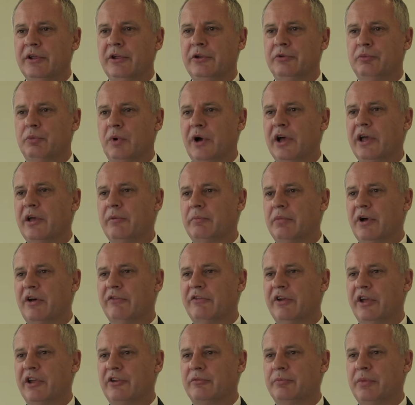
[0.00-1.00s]
is way
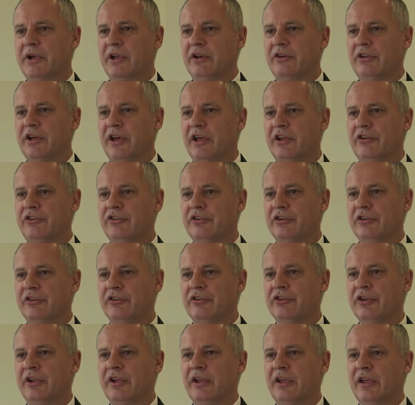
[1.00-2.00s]
above
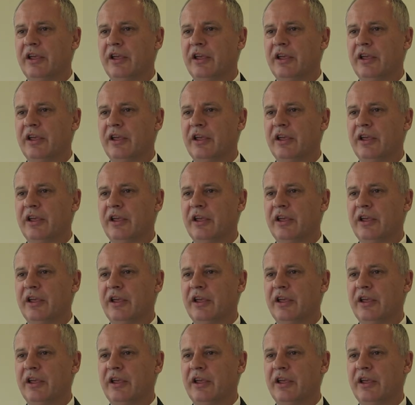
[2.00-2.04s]
expectations